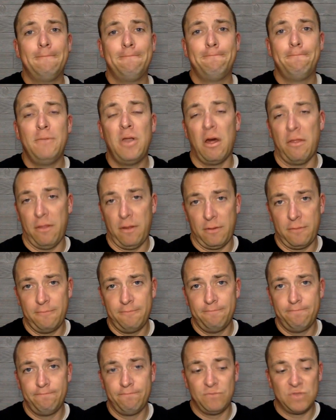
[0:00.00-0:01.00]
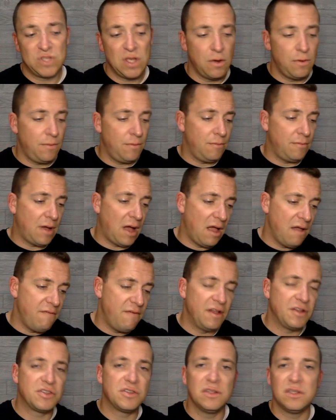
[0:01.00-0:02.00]
Nothing. So I
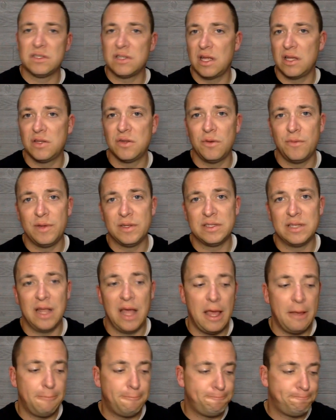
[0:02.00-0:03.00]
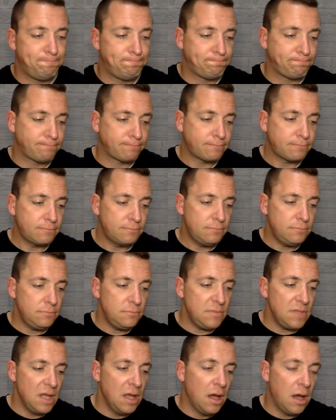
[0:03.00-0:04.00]
eventually said to him, I said, hey
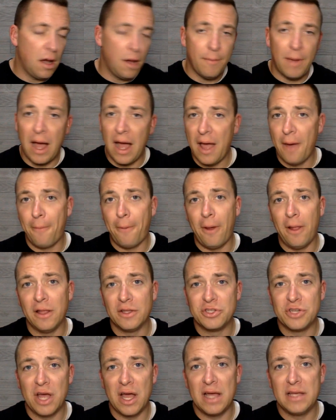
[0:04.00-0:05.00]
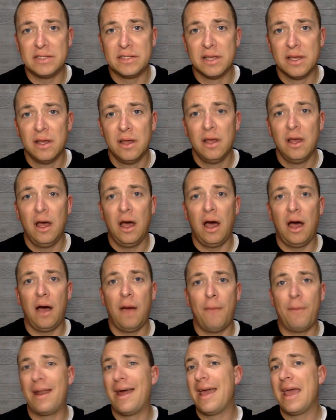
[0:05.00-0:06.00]
um, I apologize, uh,
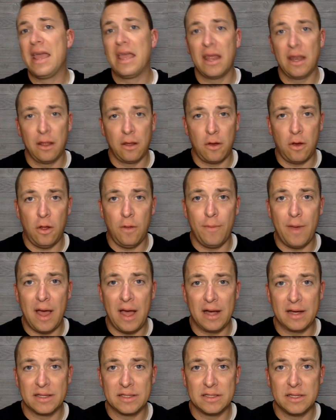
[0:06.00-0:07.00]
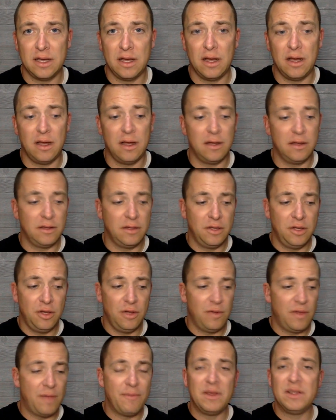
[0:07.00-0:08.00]
but I hate getting callbacks. Uh, you know,
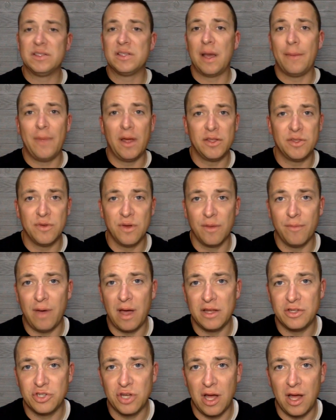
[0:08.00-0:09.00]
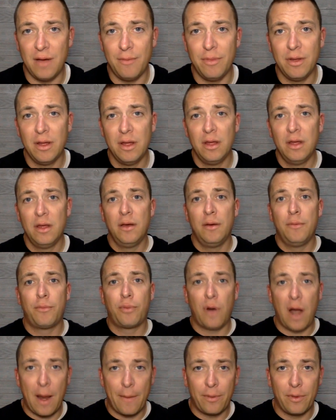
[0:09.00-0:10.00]
that means I'm not doing my job
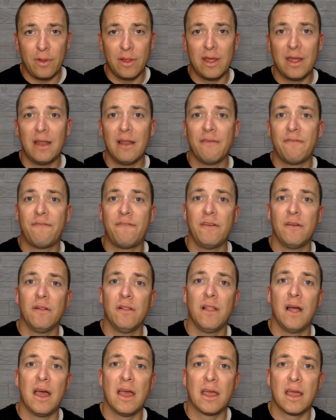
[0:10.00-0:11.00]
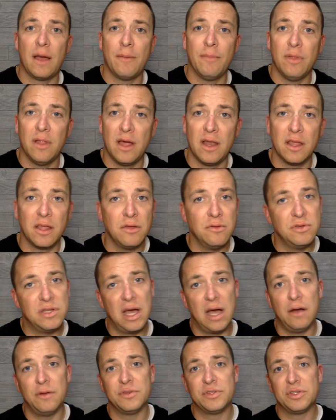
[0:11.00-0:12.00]
properly, and I feel like I'm letting you
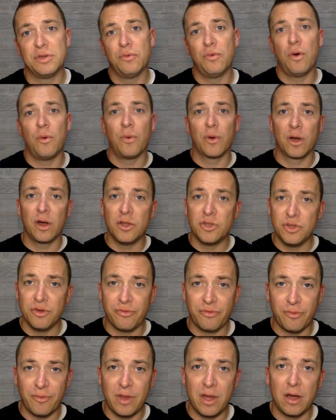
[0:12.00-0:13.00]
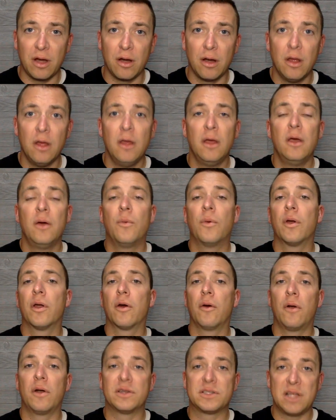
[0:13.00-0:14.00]
down. So, what we're going to do from here, we're going to
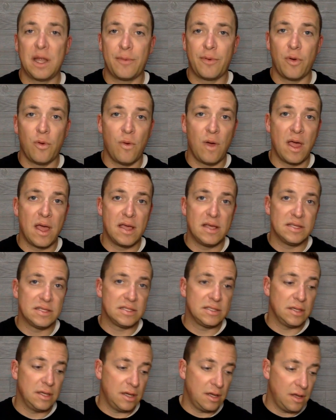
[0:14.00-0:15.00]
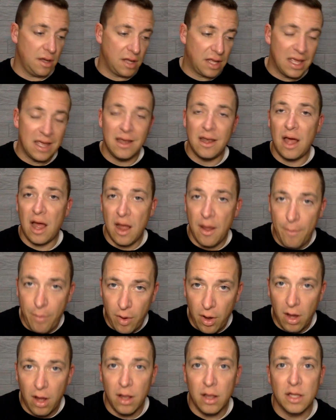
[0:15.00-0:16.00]
go our separate ways. Uh, again, I
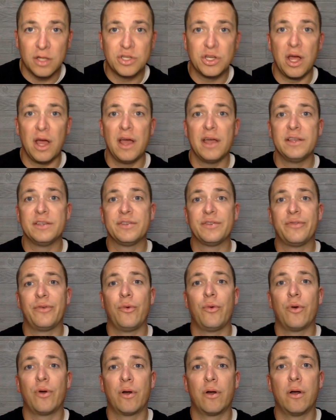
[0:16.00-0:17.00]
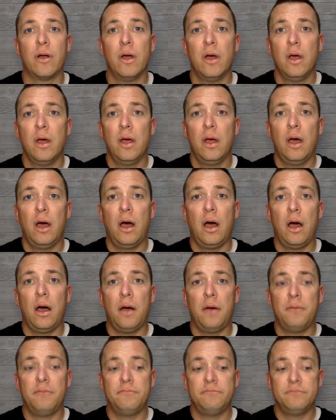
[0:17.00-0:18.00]
apologize for,
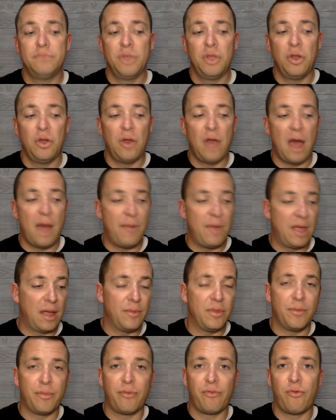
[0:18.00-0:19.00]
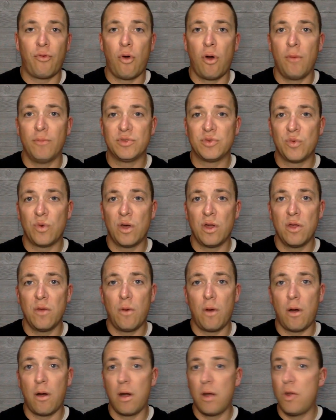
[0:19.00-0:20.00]
um, you know, not being able to perform to where you
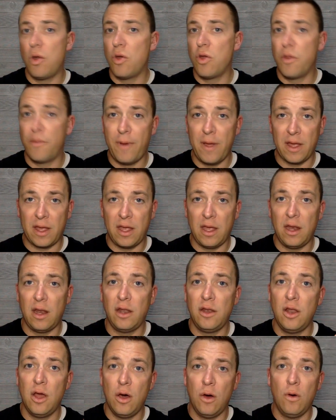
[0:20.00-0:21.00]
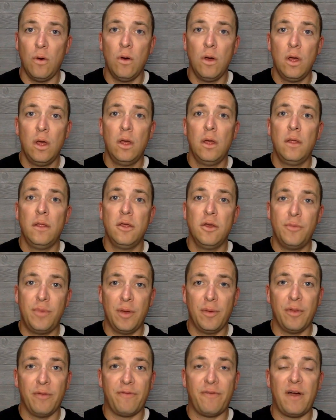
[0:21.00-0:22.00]
are. I know you're picky, and I know you'll be
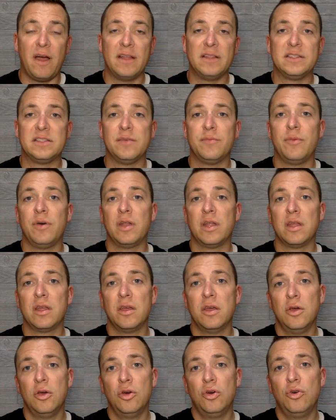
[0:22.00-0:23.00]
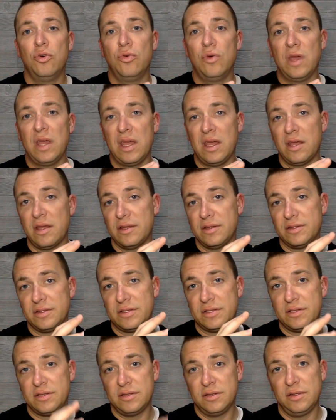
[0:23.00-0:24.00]
able to find somebody who
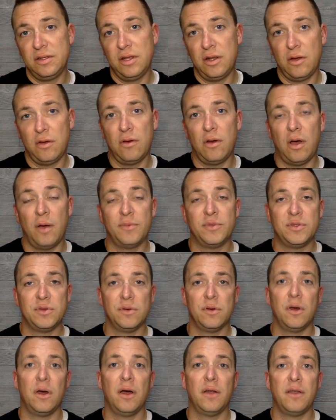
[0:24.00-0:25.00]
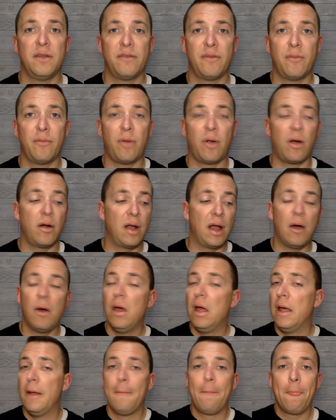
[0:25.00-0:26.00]
is, you know, up to a, a different par. Now,
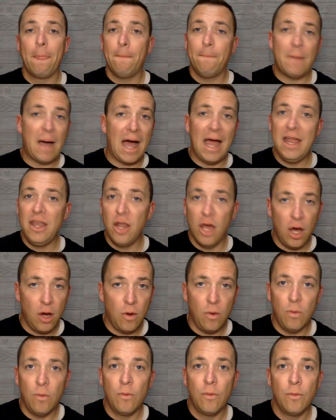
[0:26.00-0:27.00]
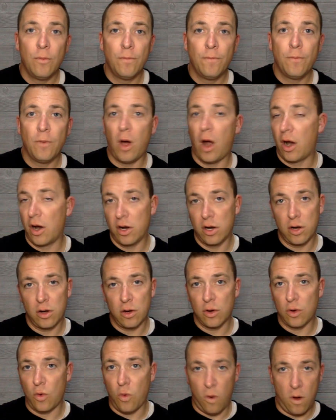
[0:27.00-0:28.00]
I know our
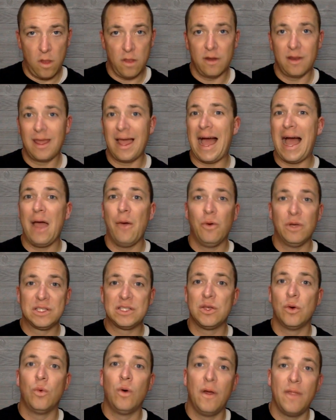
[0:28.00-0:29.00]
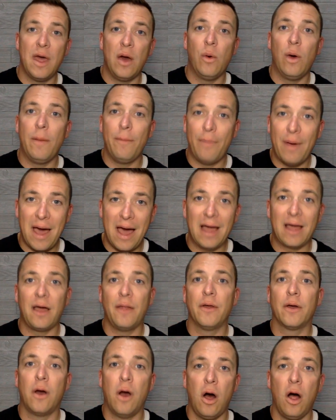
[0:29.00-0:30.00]
quality. I was the one that went back on
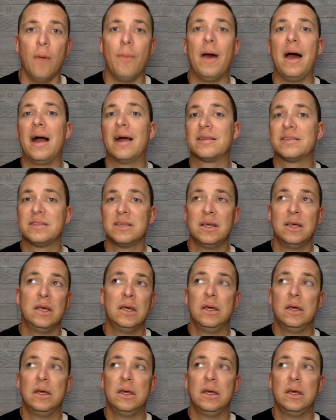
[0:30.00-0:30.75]
the callbacks